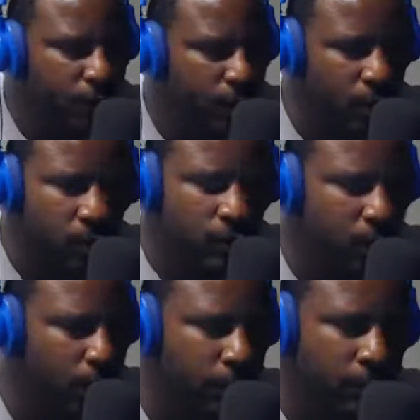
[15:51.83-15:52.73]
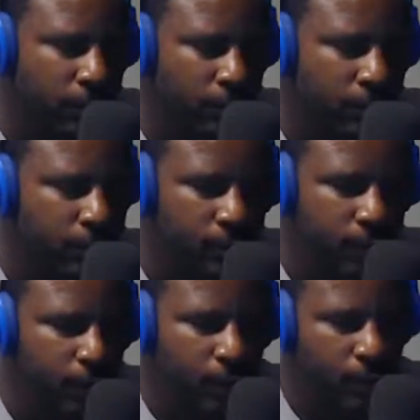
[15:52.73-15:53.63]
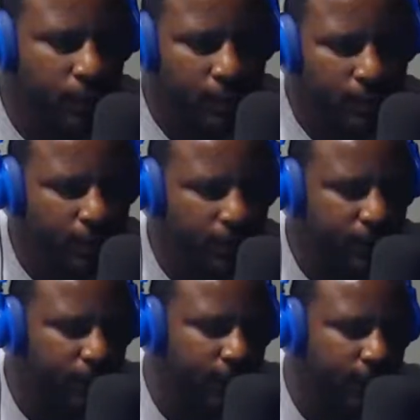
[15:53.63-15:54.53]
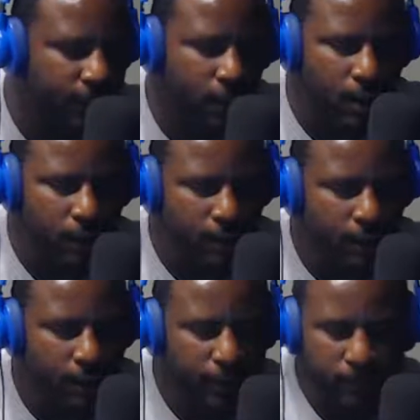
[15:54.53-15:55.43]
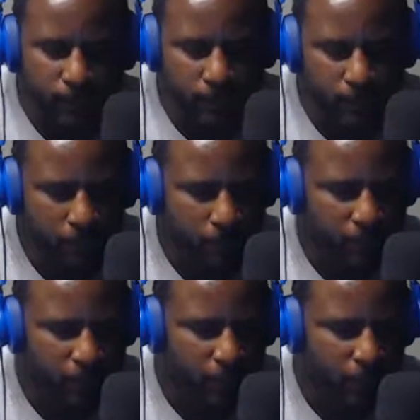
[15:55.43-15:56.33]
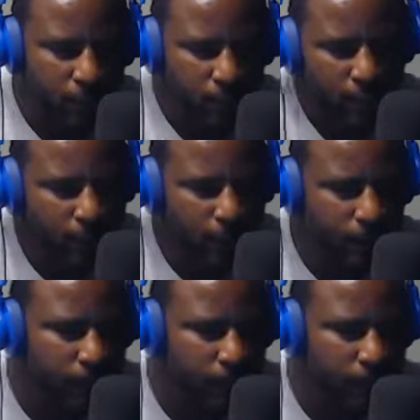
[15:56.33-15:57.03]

I'm sorry. That can't rock like that. Can't.